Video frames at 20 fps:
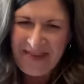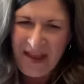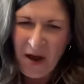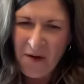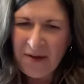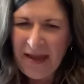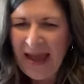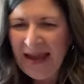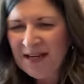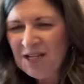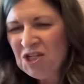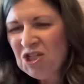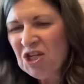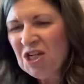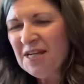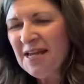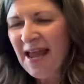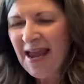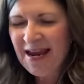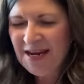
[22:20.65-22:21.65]
Okay,
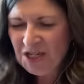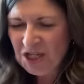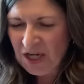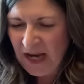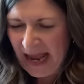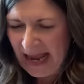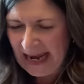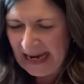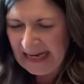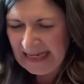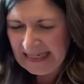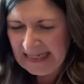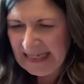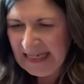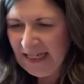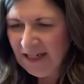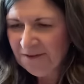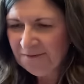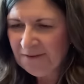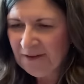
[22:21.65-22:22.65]
GH
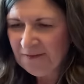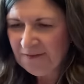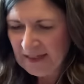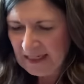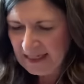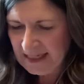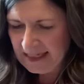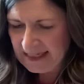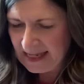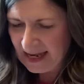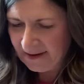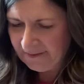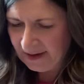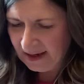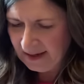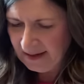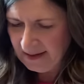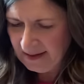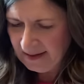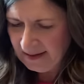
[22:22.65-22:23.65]

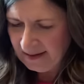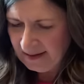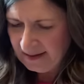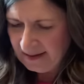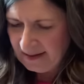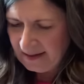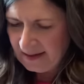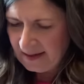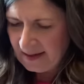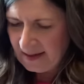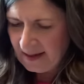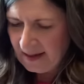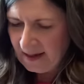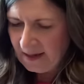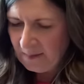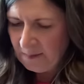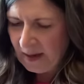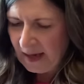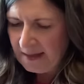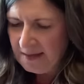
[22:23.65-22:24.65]
1857 uh,
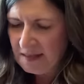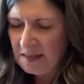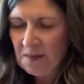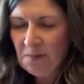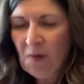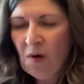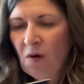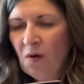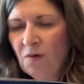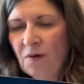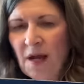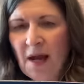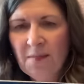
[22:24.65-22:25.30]
um, by Simone.